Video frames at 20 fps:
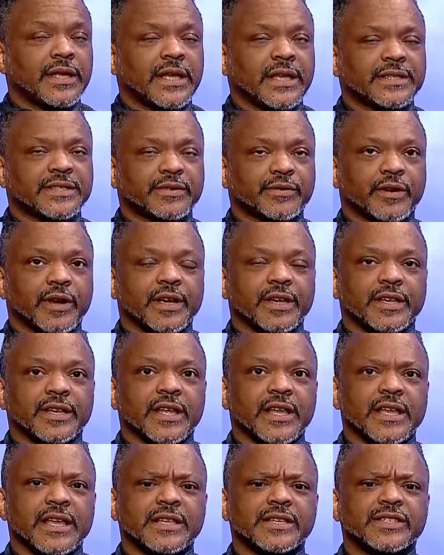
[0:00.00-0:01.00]
That's great.
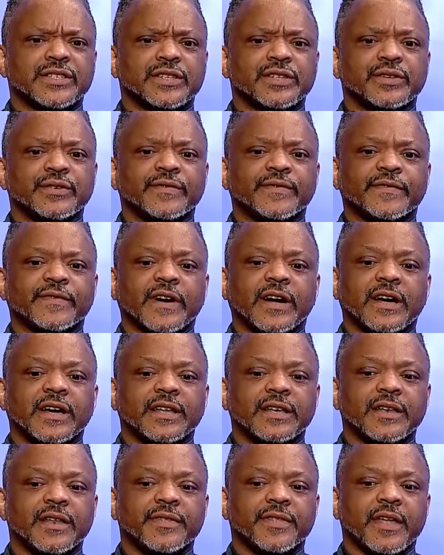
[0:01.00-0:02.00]
Do you
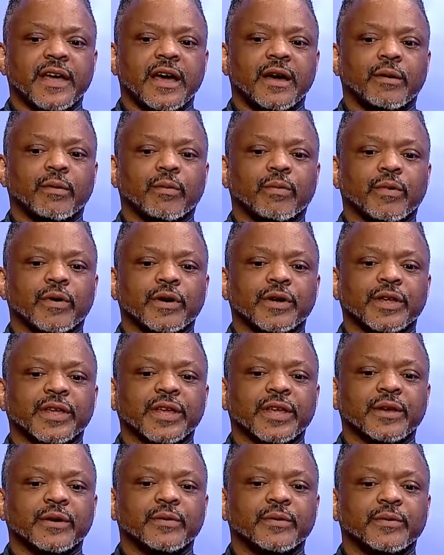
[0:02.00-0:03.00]
find that
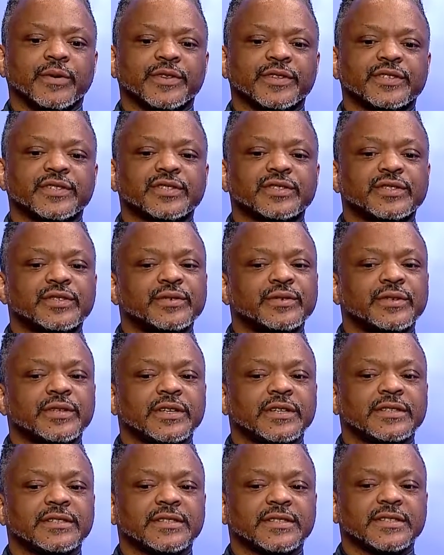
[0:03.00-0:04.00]
working with
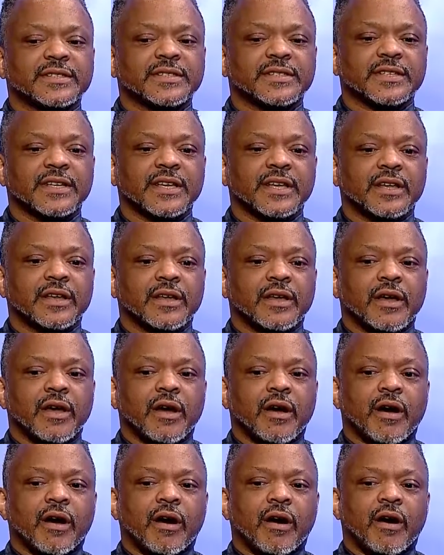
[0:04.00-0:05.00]
students,
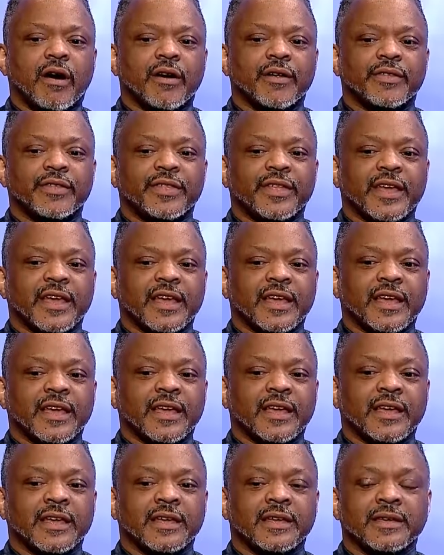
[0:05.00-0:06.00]

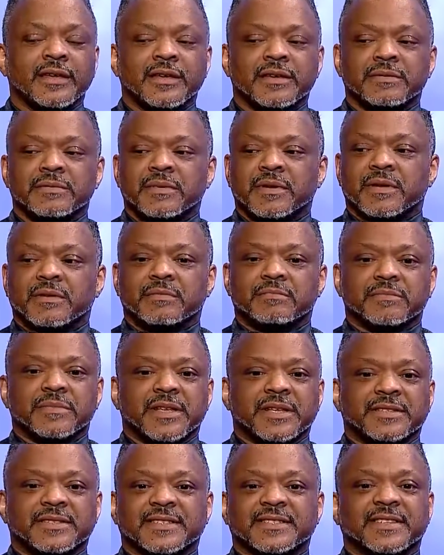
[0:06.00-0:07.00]

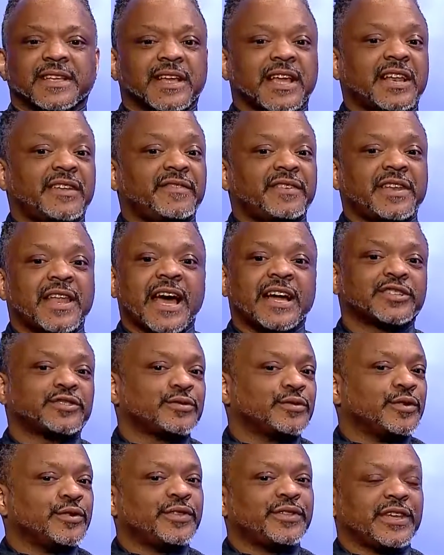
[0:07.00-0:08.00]
is this kind of a
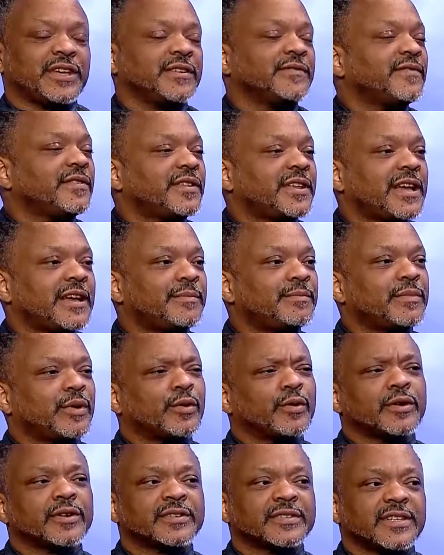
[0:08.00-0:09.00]
natural thing for them,
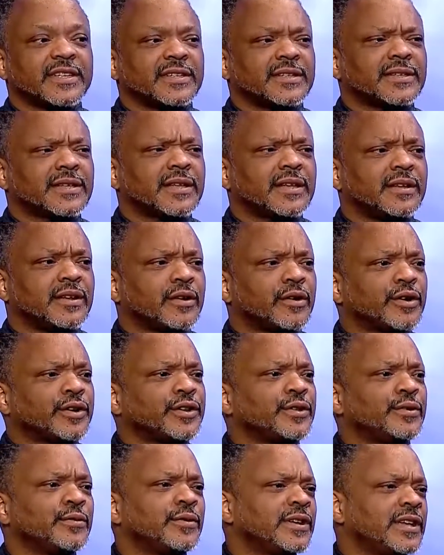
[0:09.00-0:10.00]
or are
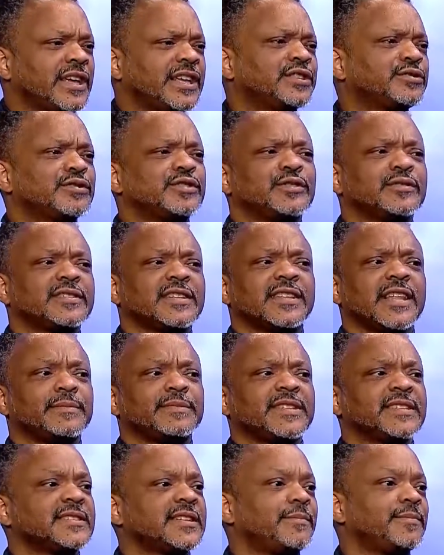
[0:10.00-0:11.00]
you introducing them
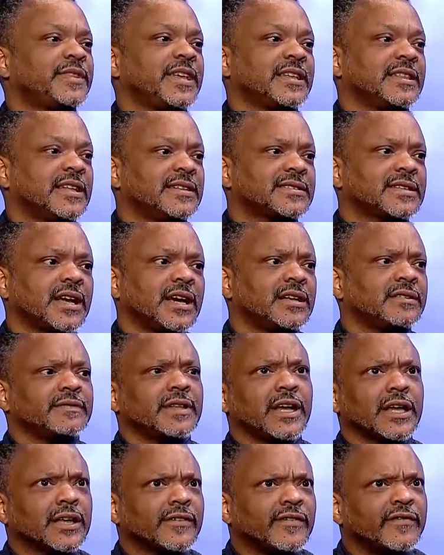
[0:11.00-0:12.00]
to something that's kind of
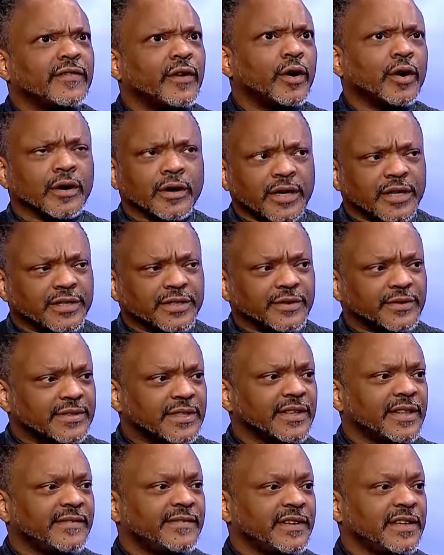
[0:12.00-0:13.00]
like foreign? Do
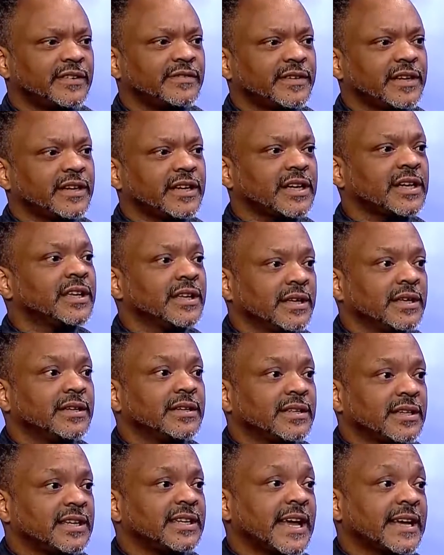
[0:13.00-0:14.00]
they feel
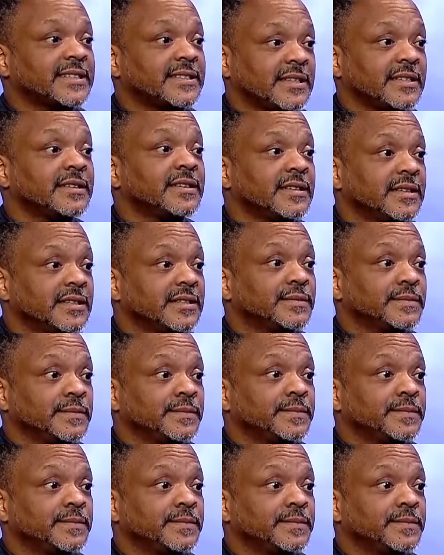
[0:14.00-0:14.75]
very connected?